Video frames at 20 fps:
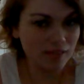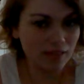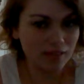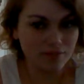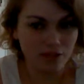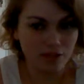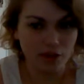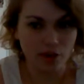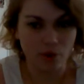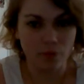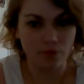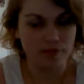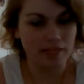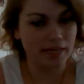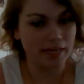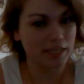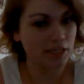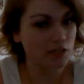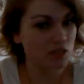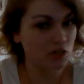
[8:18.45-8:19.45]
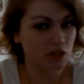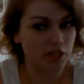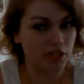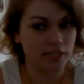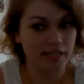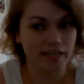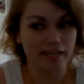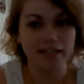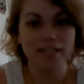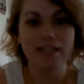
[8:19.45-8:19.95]
Getting a
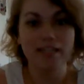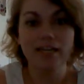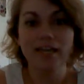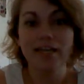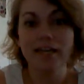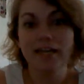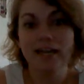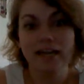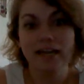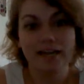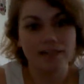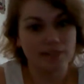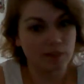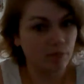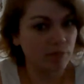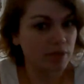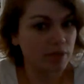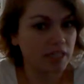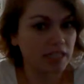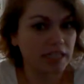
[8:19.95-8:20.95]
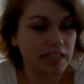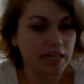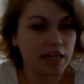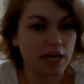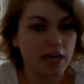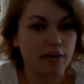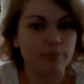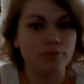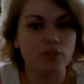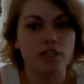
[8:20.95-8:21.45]
surrogate is completely an
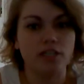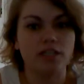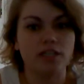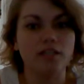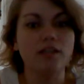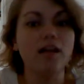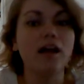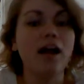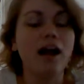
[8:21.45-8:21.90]
option.